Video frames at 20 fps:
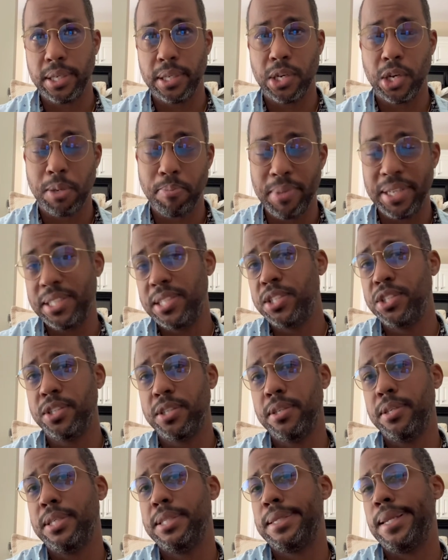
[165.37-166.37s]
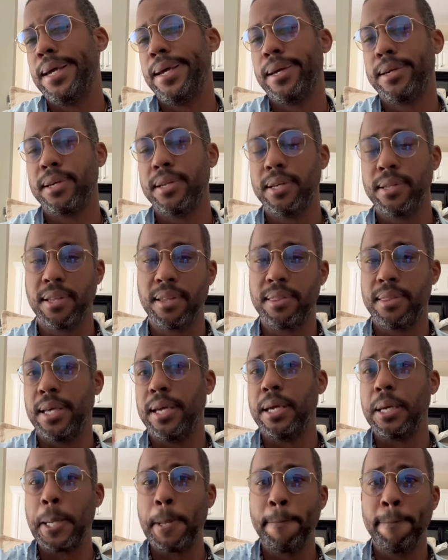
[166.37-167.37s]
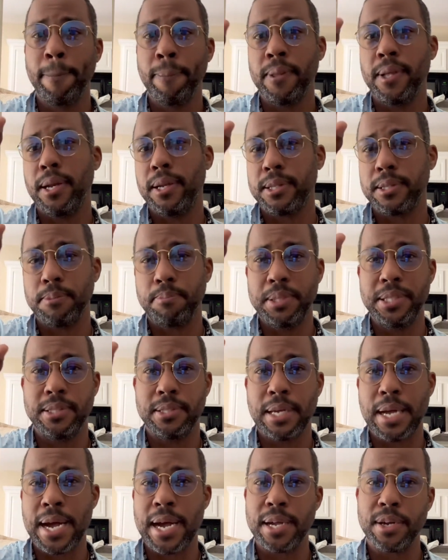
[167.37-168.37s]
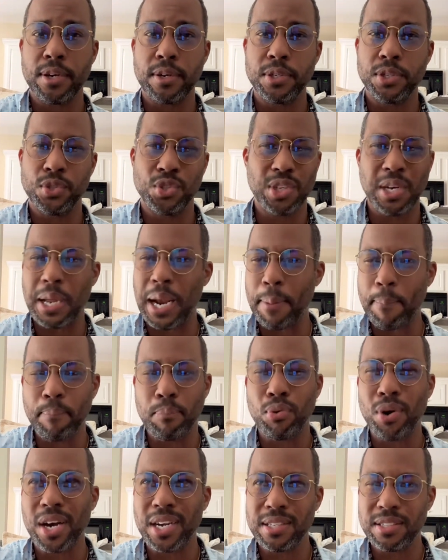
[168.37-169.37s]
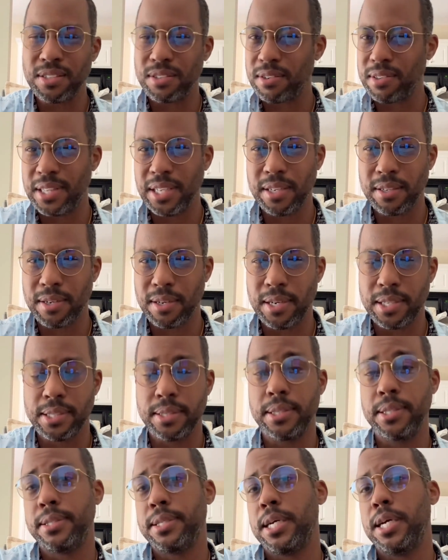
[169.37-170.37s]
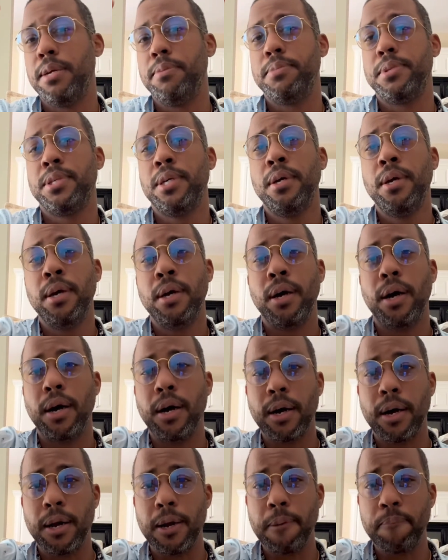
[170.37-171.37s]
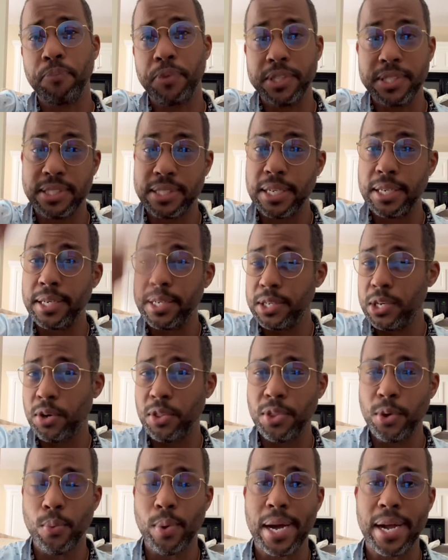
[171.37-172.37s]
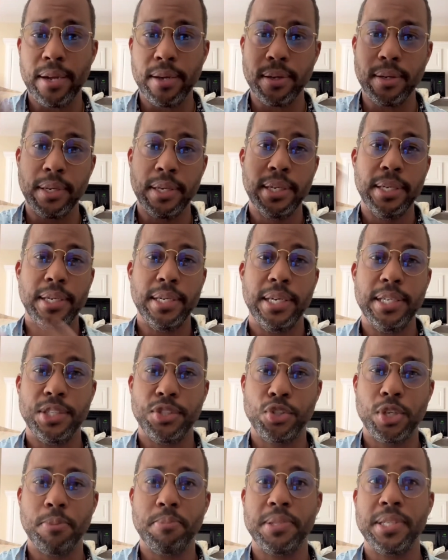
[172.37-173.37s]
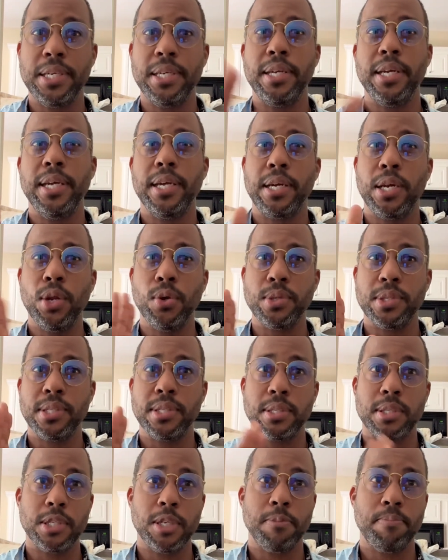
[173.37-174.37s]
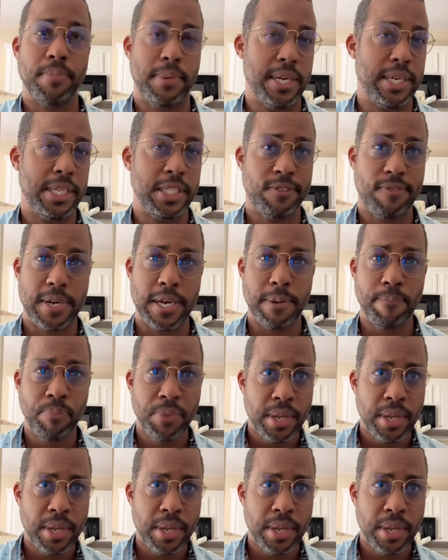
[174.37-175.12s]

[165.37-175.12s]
Now, a messenger is like a little thing, a little piece of iron, usually like bronze, I think, or lots of the times. You send it down the wire, it trips it, it closes it up, and it's fine.